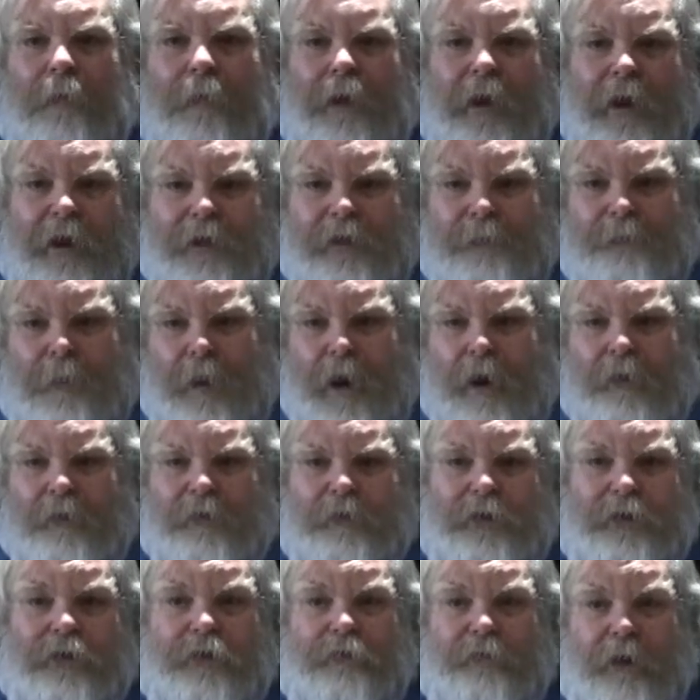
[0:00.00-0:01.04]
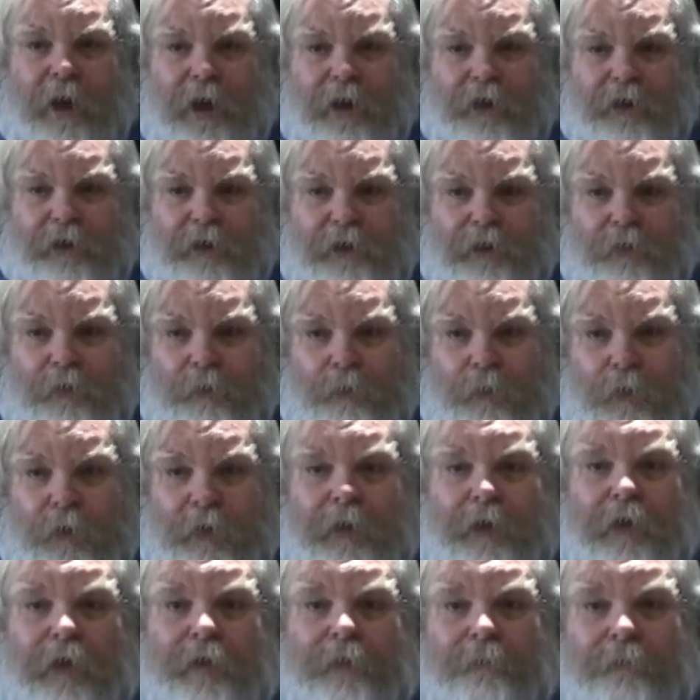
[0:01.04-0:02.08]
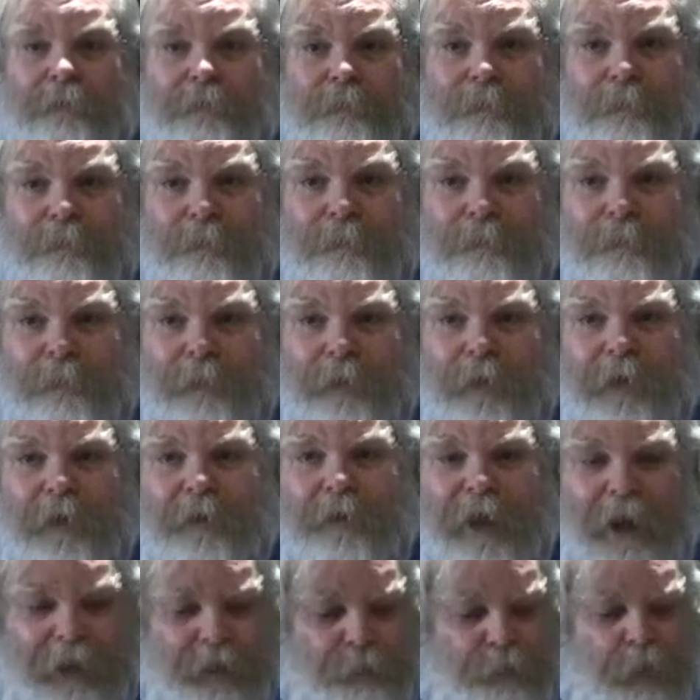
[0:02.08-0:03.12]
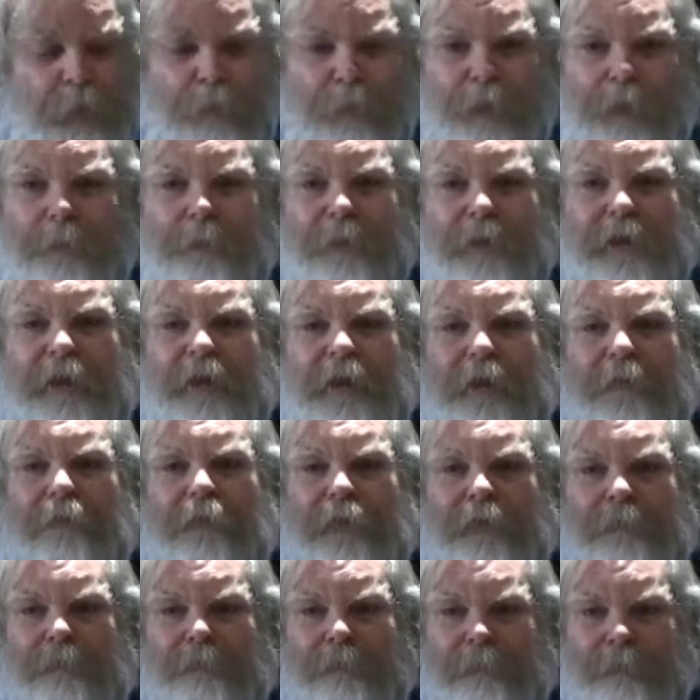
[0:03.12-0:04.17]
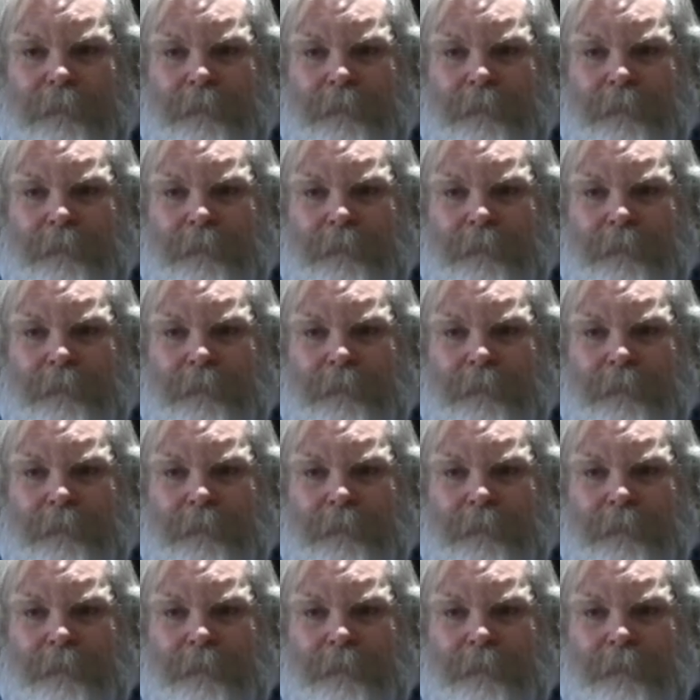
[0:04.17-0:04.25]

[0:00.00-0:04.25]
AIDS policy strategy working. That's what we've been given.